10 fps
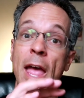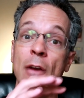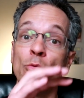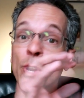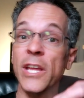
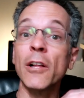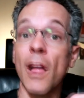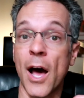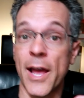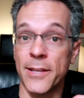and
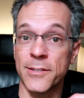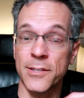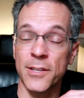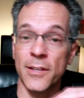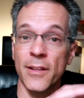
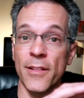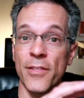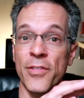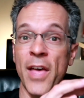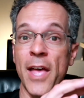realize
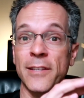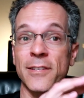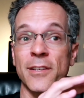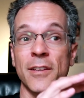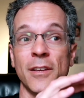
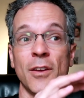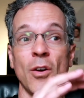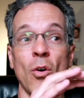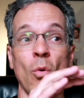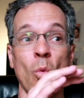that,
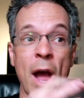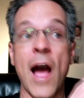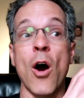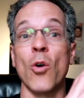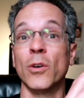
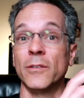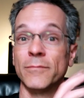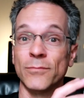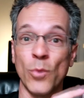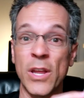wow,
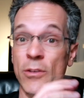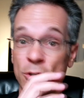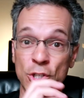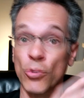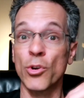we either
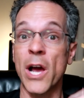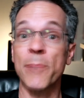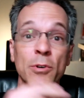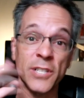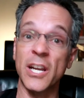screwed
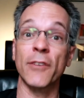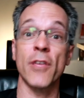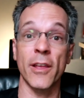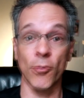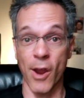up or did
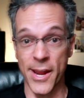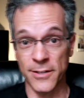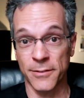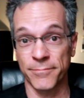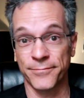everything
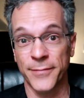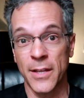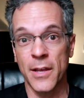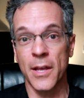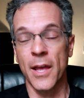right.
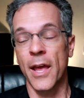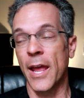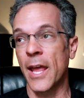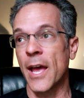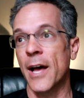
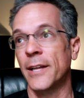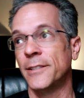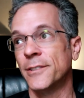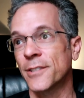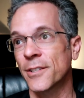
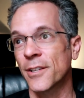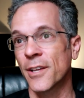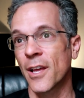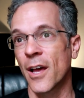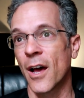And
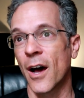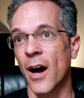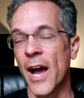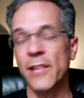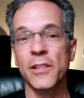
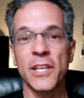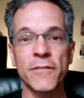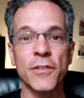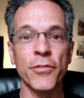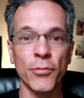I
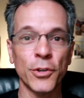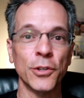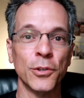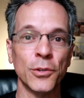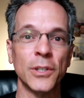lived
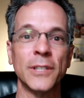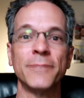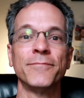through